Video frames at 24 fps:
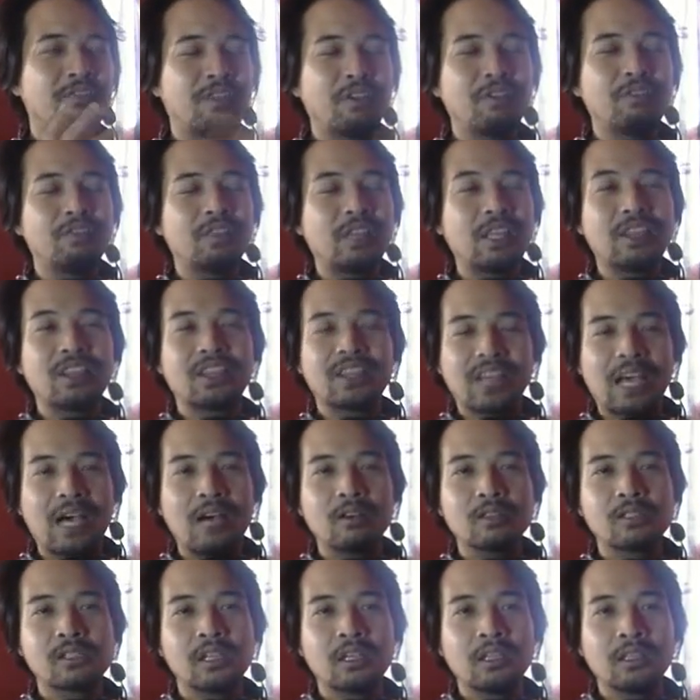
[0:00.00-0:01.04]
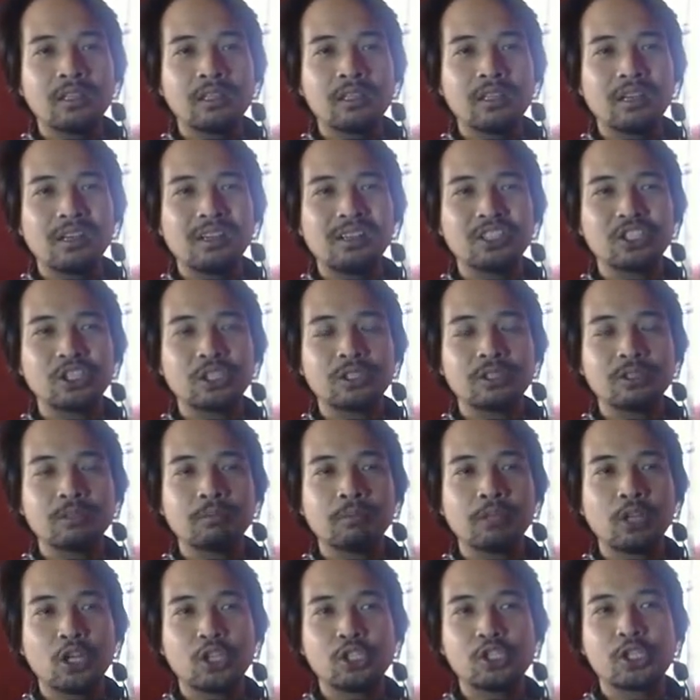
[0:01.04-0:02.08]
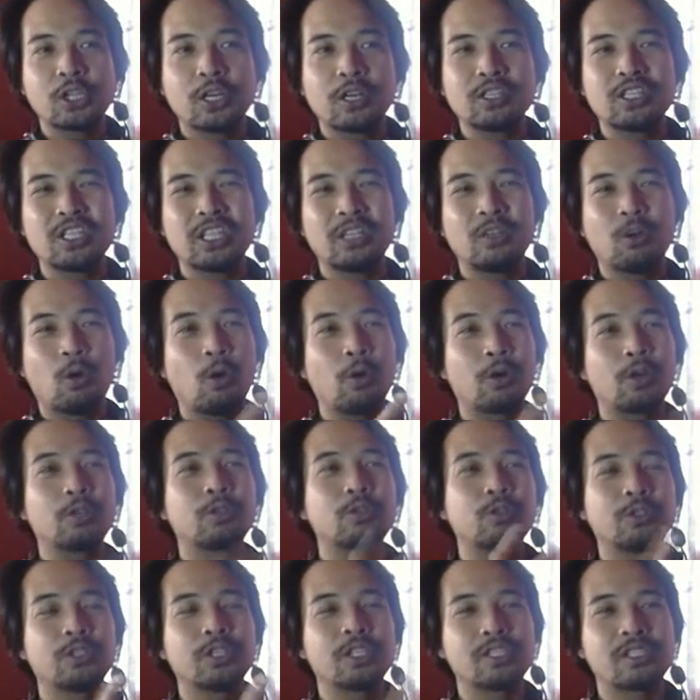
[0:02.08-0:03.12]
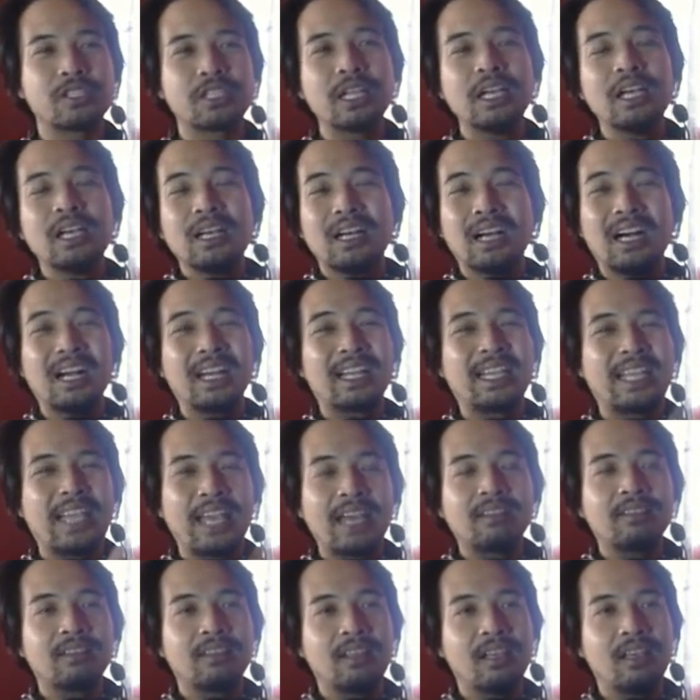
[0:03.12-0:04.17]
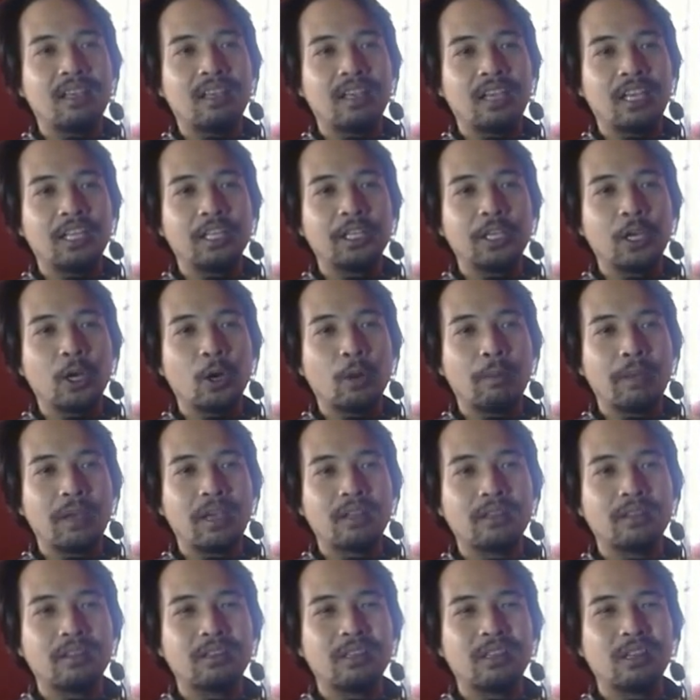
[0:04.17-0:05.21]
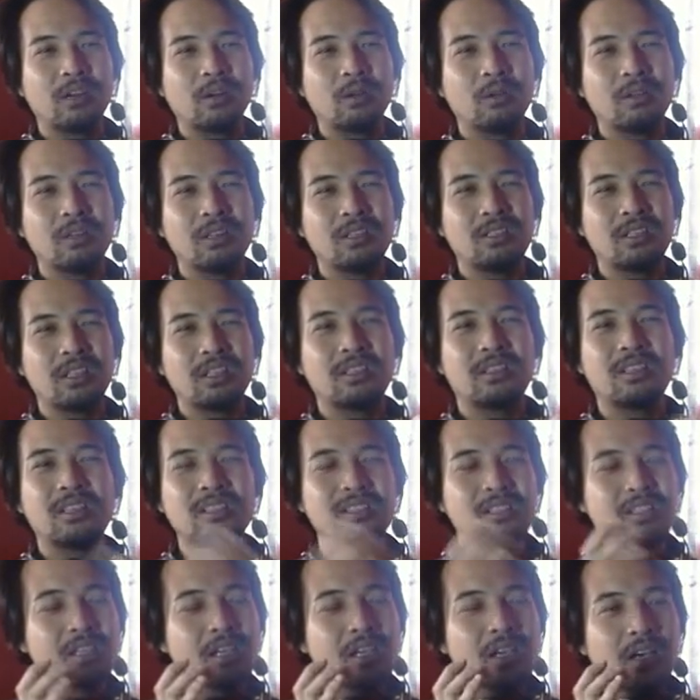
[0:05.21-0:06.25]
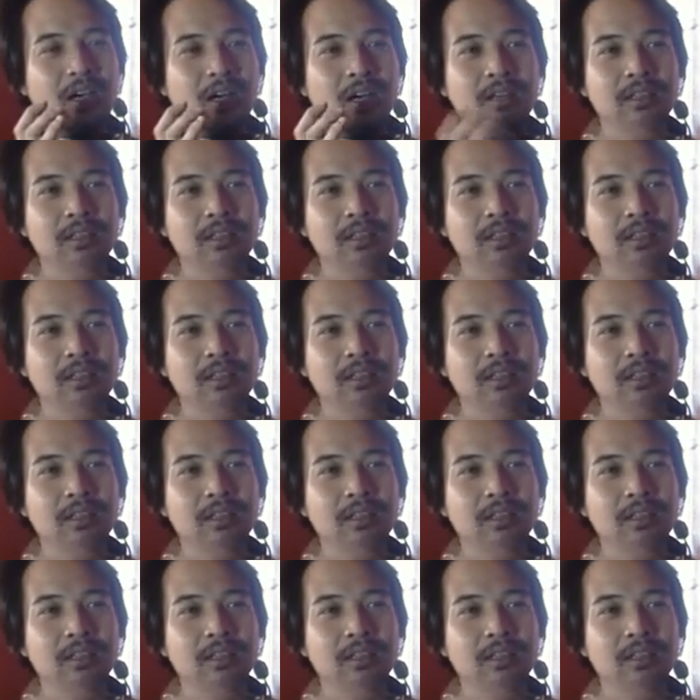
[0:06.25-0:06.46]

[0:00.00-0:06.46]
50,000 blood shards in order to just get the in-GEOM, and this